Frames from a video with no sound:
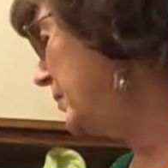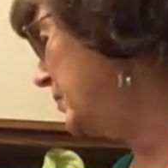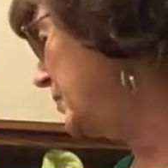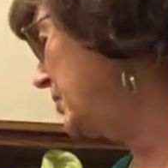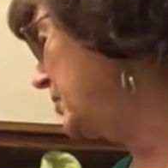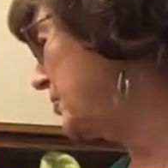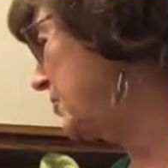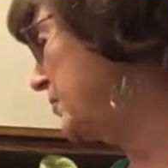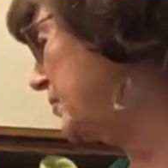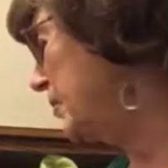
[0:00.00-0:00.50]

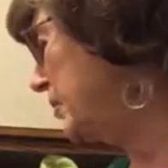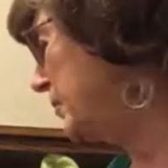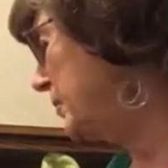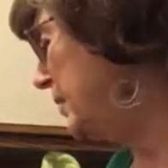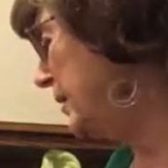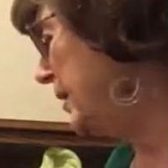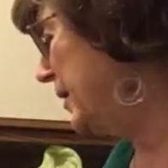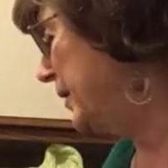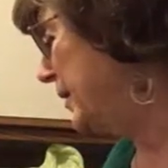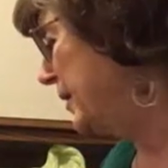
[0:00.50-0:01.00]
these are fine.
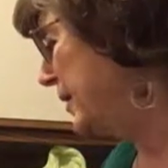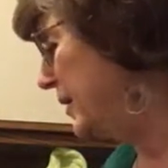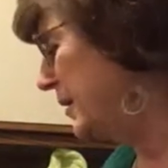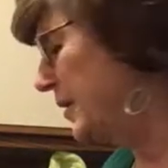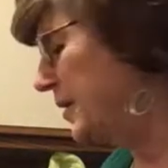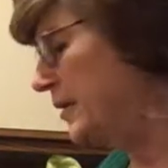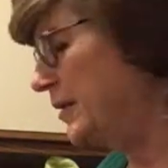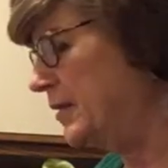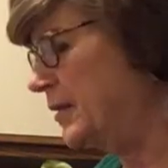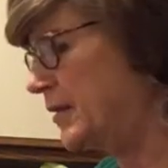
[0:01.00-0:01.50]
And
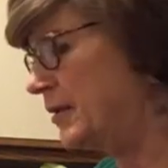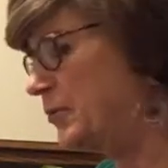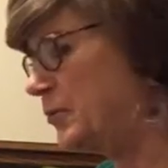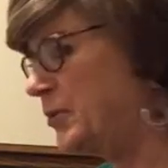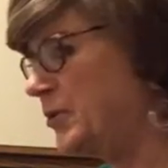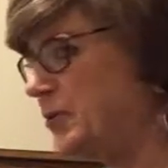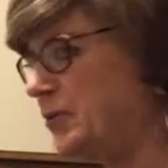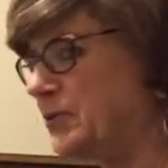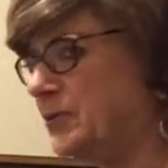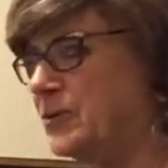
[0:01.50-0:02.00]
again, they
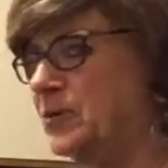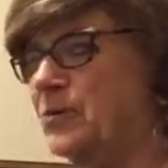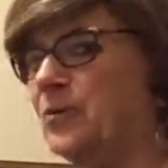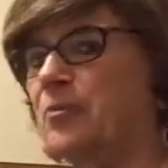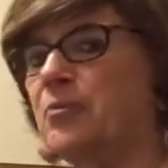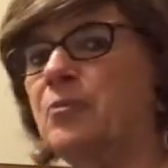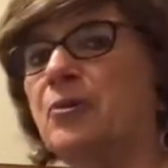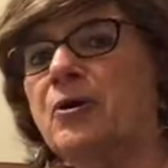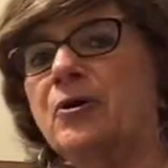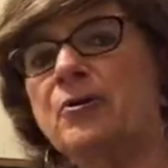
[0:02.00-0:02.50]
appeal to a
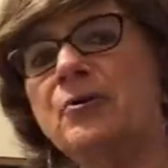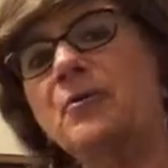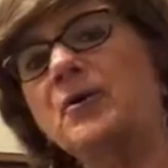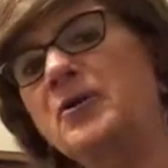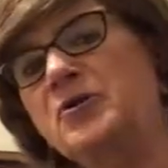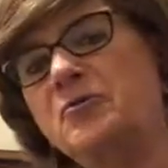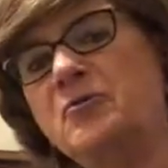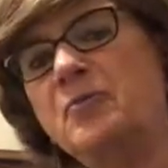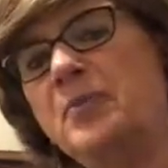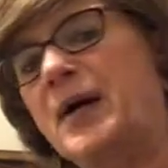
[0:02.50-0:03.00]
broader
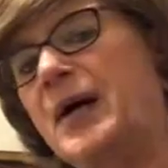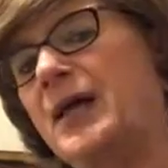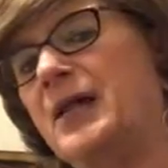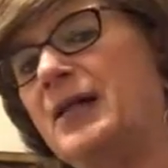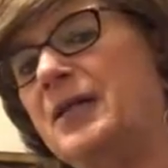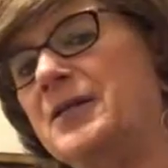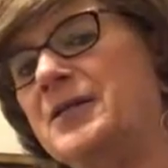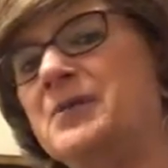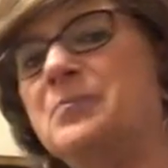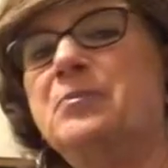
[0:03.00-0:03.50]
range of
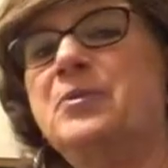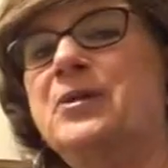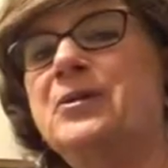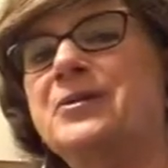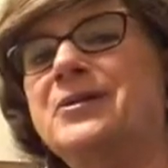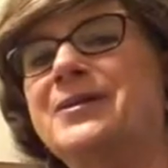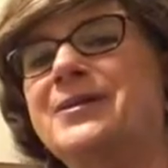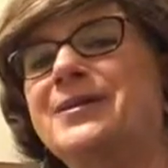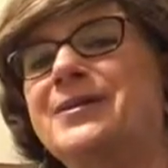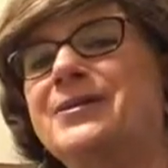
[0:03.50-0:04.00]
palates
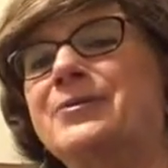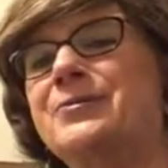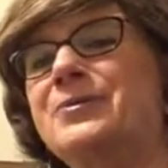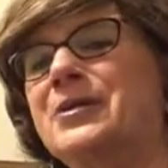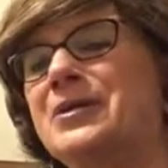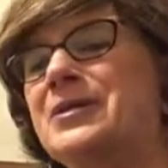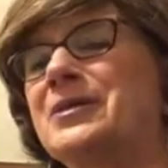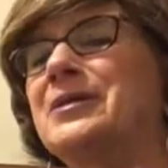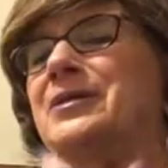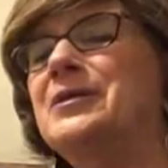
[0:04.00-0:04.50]
because there
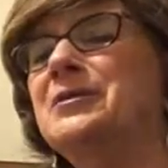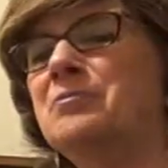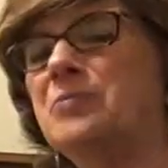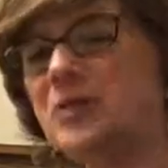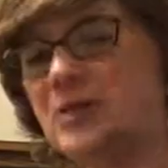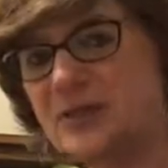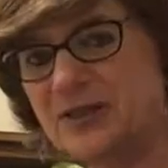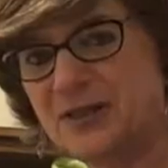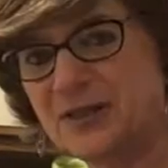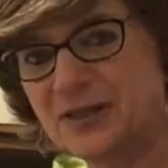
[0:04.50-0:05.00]
isn't as
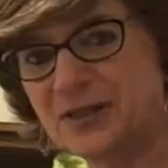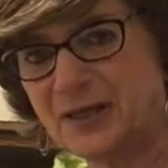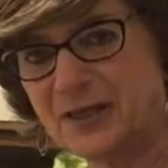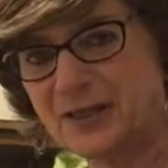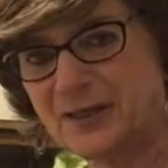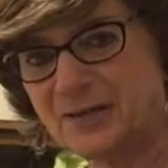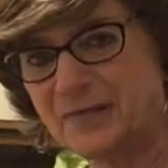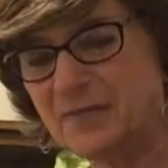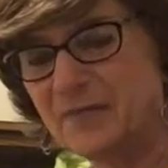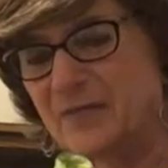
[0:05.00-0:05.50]
much
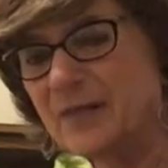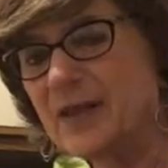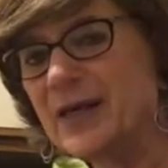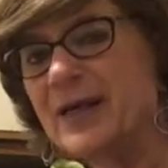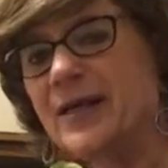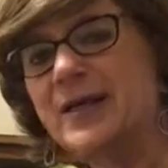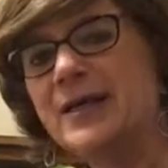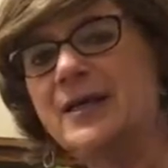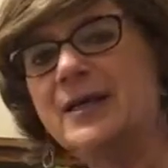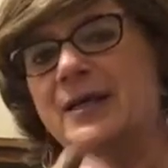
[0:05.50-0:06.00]
distinctive.
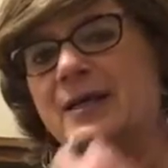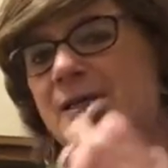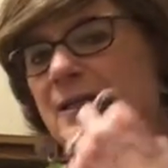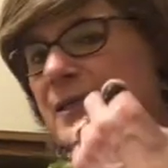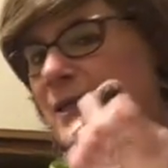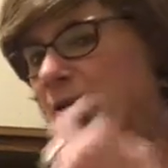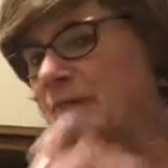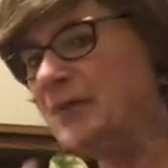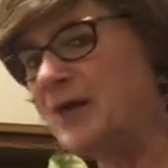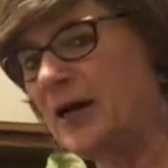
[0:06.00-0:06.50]

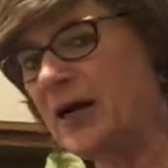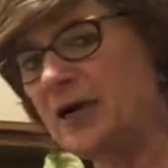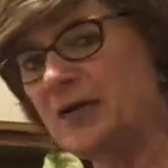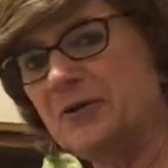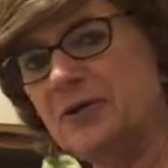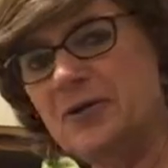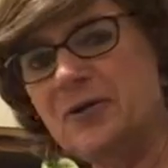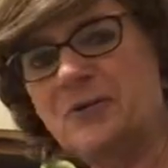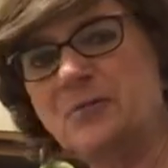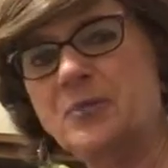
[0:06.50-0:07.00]
They have the
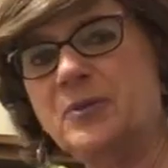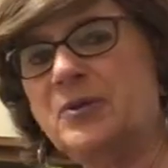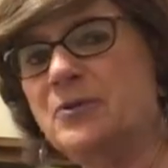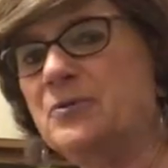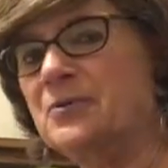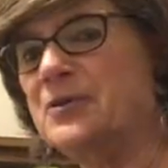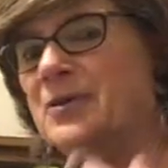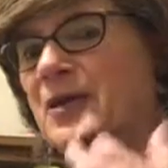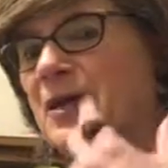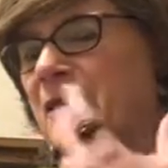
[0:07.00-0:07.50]
Irish, but
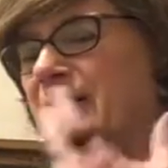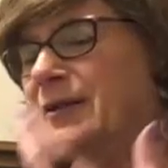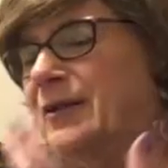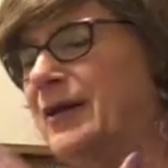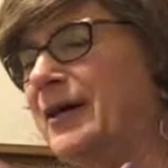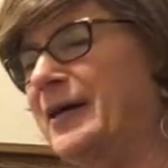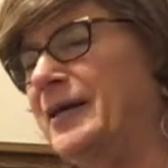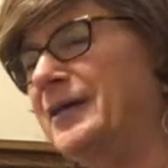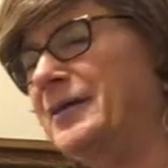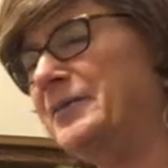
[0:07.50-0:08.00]
there's not
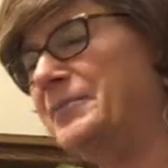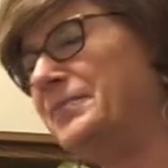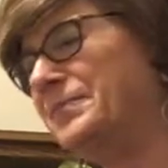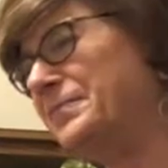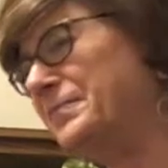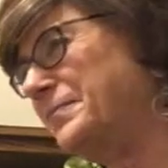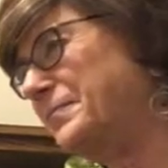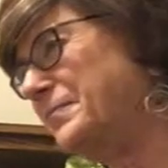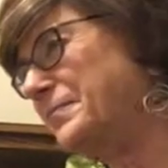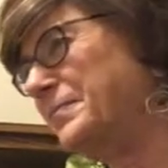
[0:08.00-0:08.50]
like
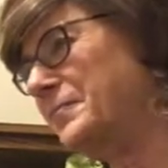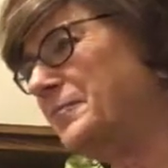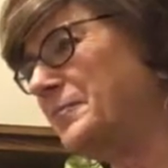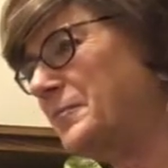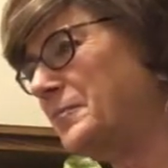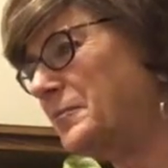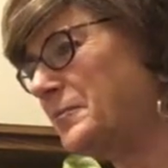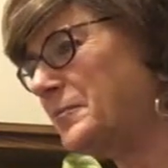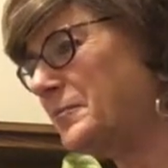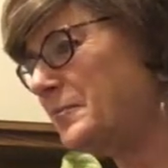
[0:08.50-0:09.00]

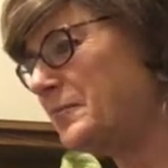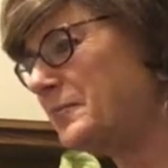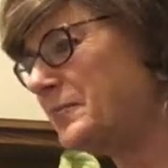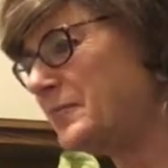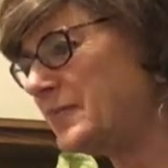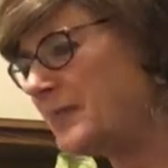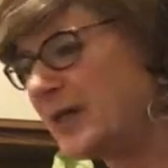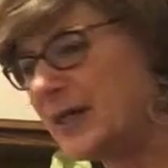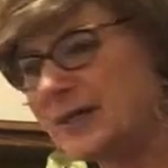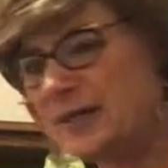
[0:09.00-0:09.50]

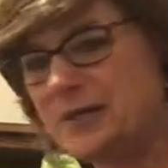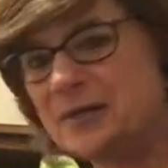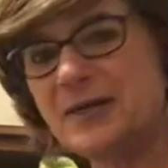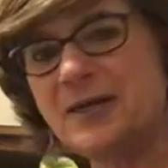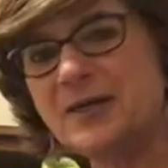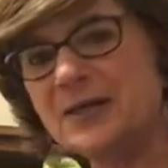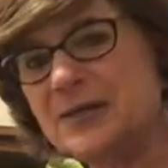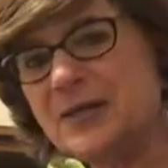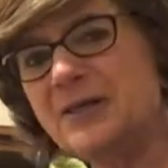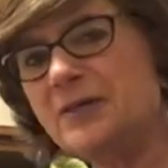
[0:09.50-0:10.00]
the
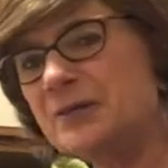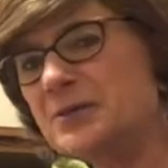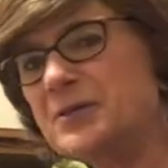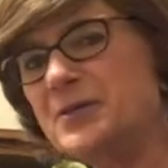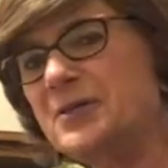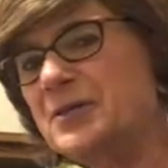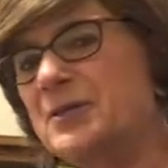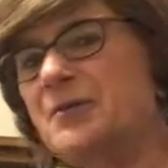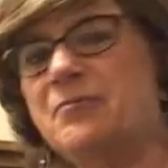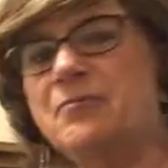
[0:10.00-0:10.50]
tasting notes
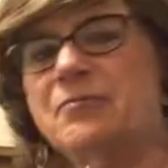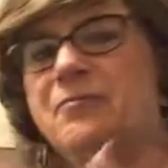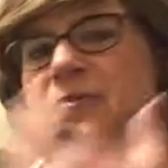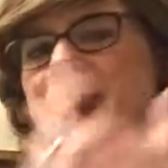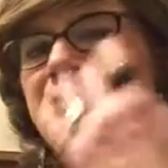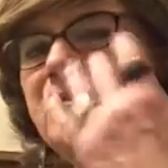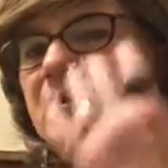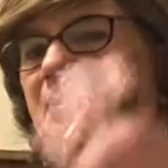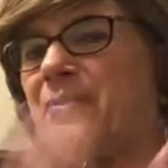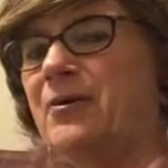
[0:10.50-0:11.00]
and stuff
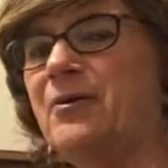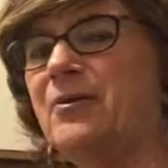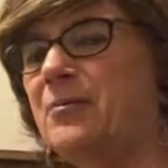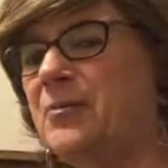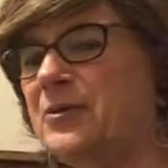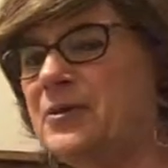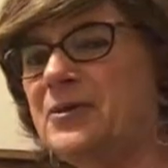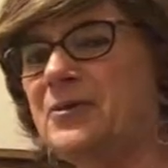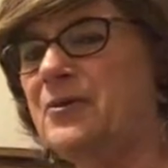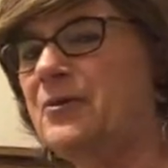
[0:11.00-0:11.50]
really
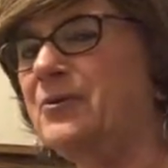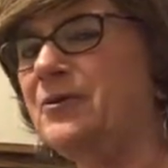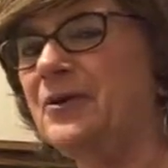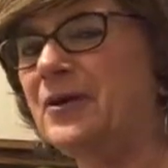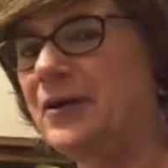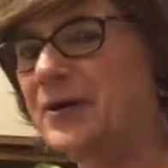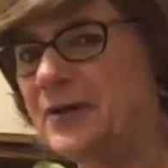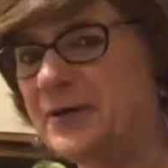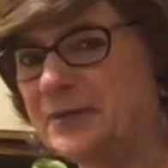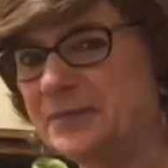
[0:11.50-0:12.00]
almost aren't
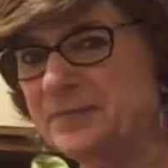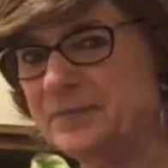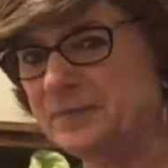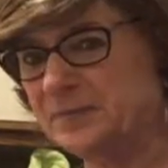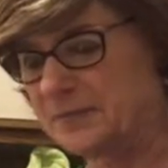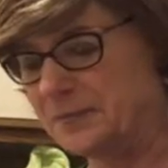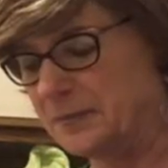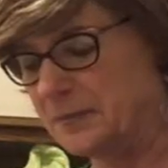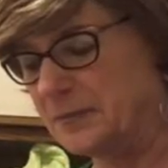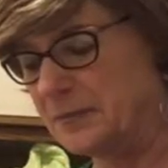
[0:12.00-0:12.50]
there.
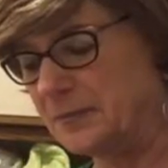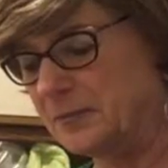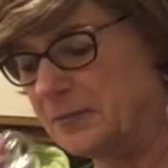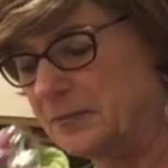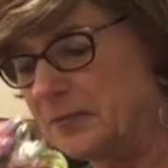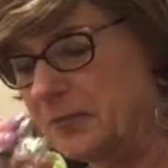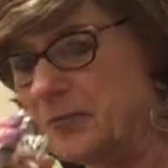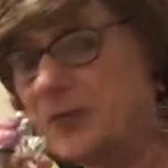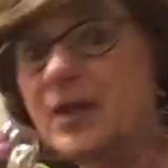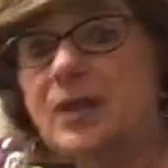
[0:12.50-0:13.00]

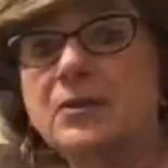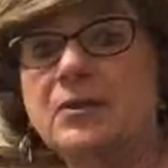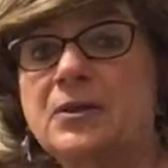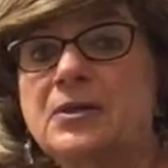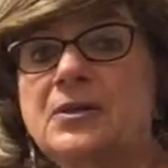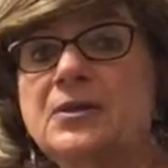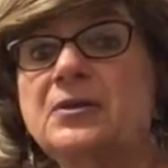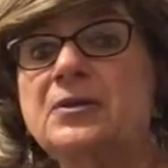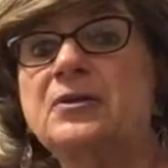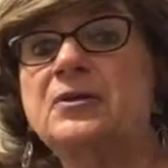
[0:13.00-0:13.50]

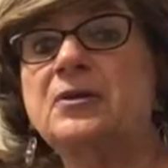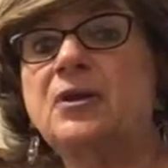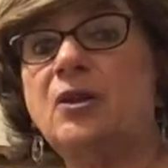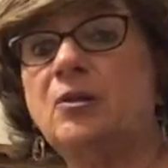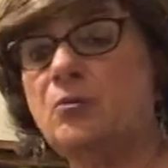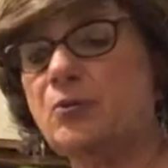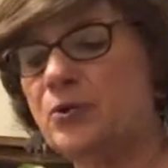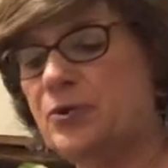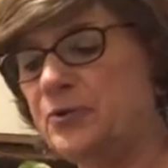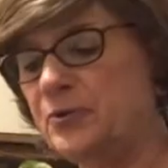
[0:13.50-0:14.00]
This is the
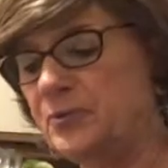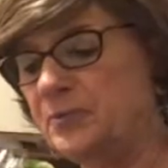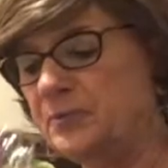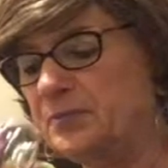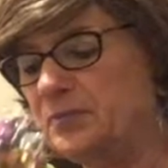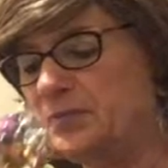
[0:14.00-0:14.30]
Tullamore D.E.W.